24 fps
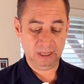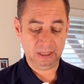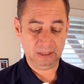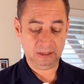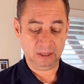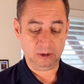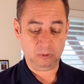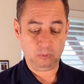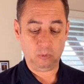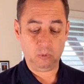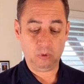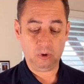
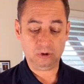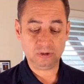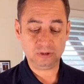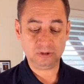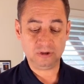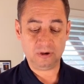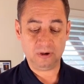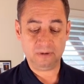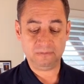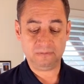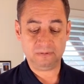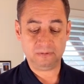Their words
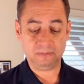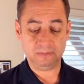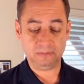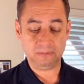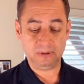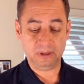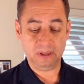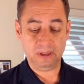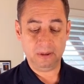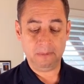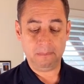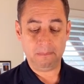come
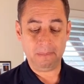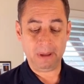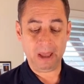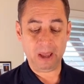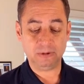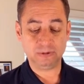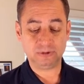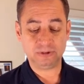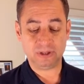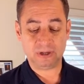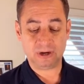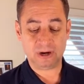from
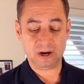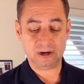mouths that